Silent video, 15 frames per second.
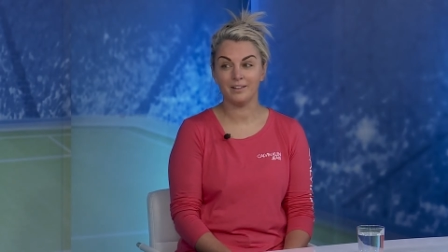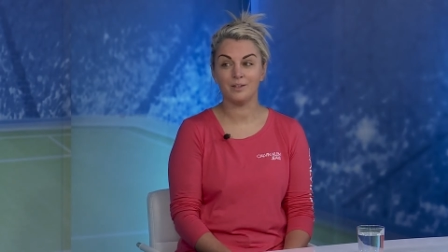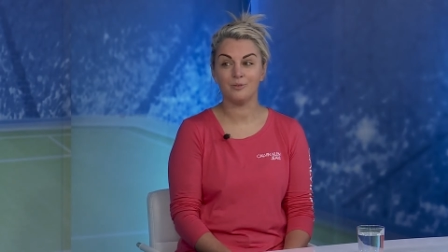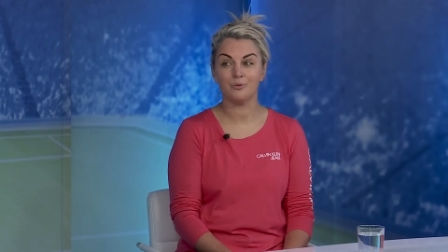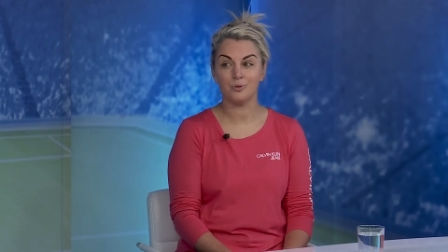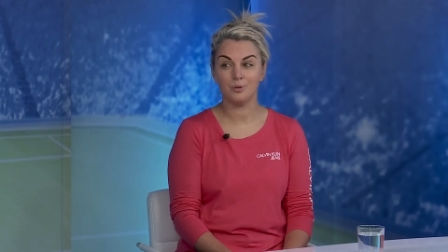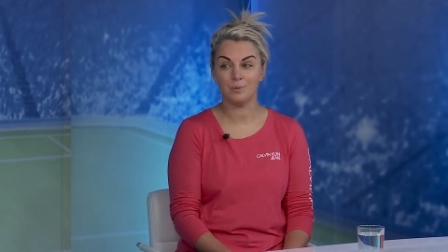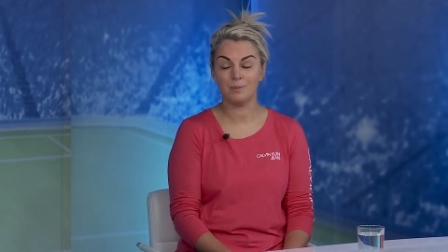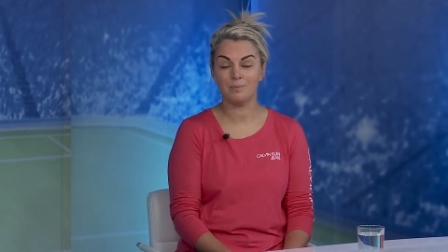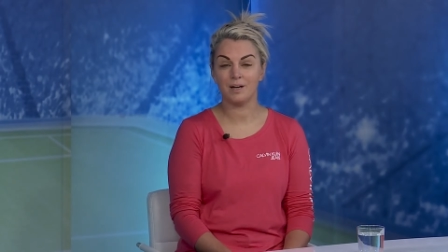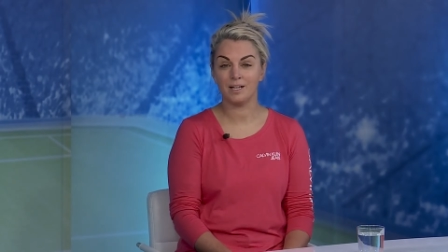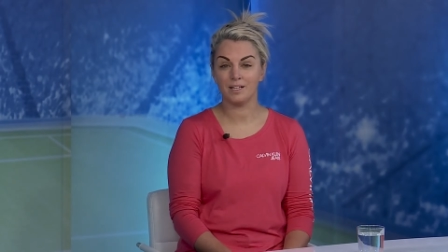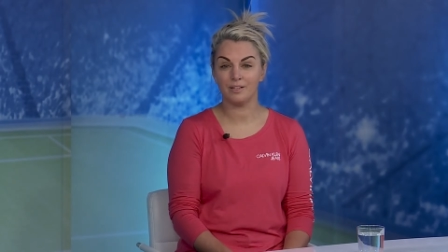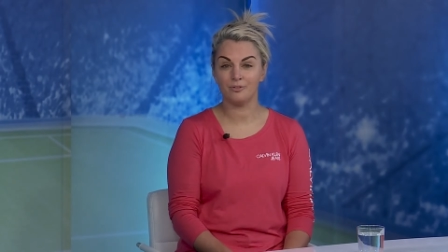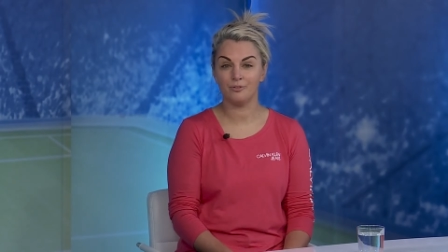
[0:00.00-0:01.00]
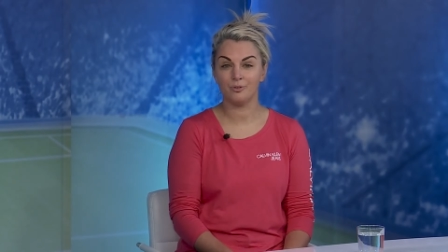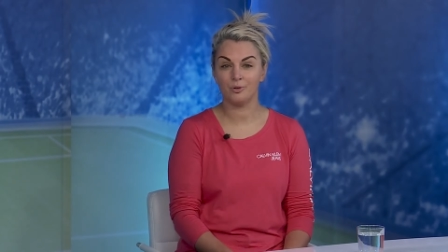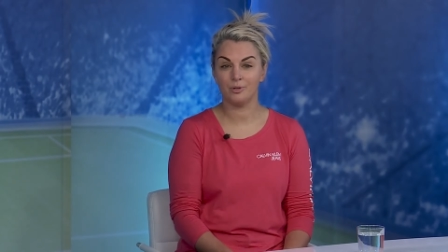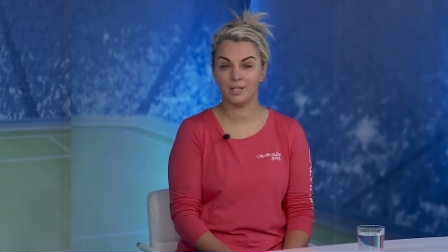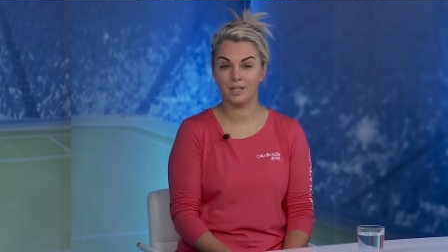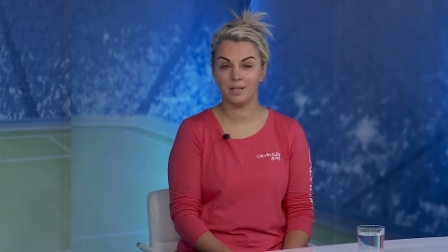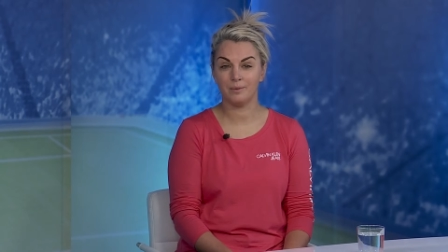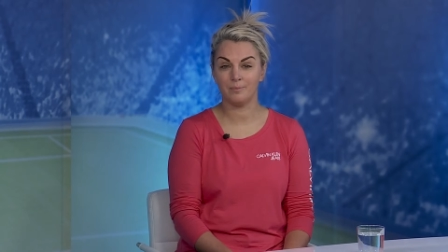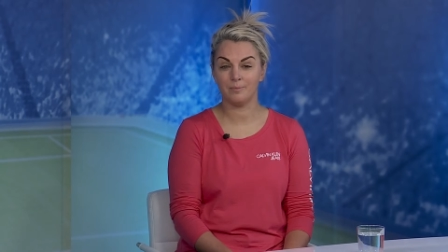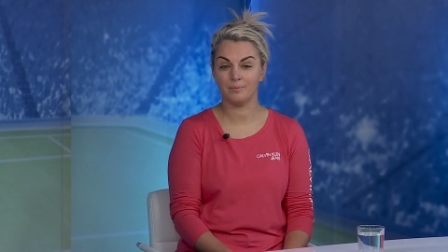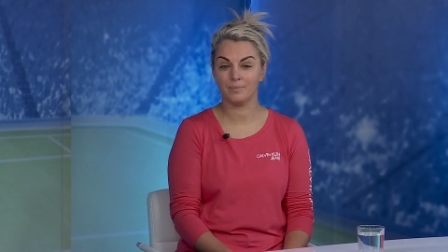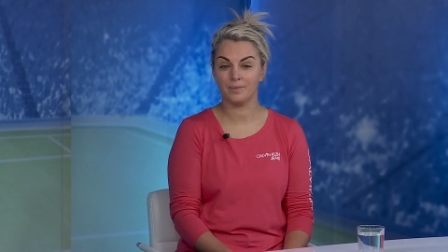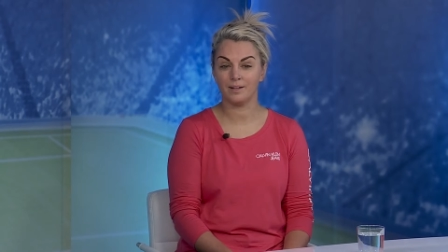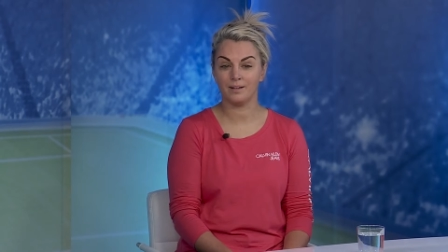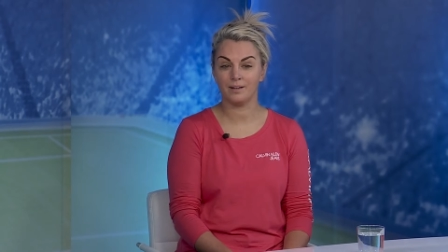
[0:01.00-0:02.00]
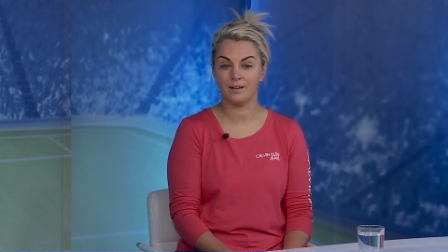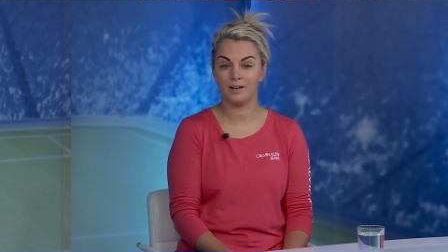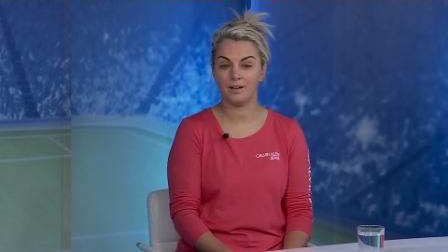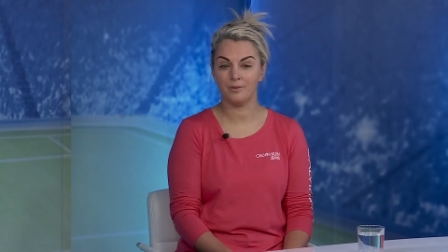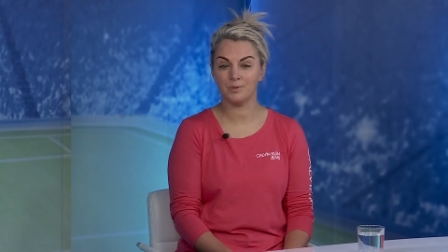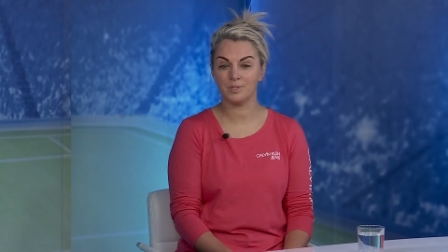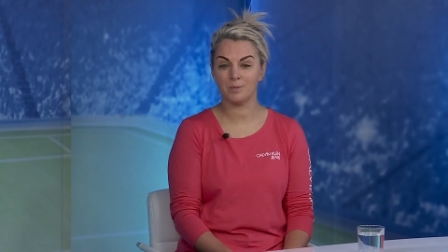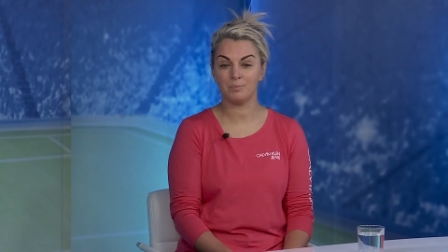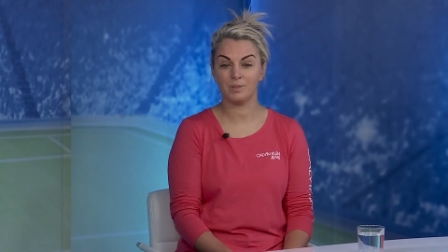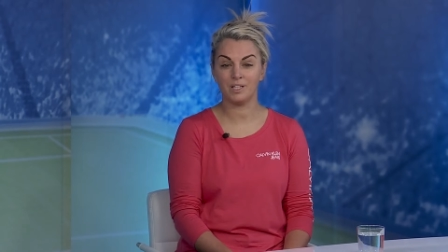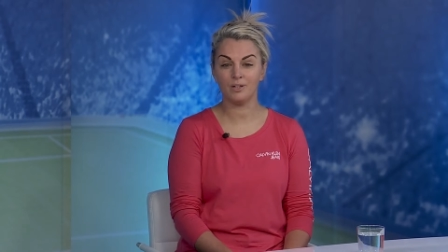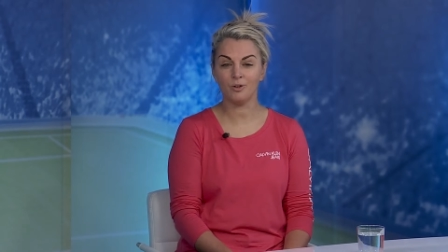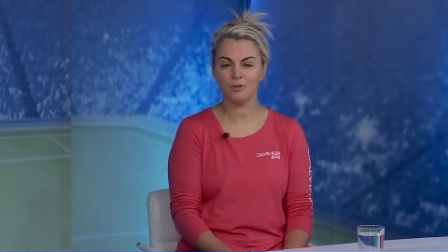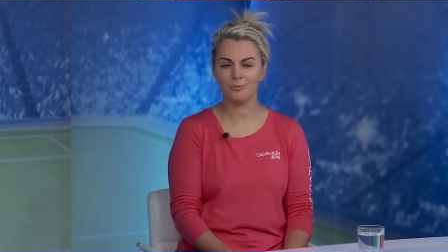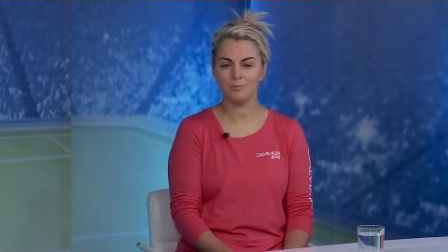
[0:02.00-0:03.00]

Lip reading: and they flew me back for, it was a playoff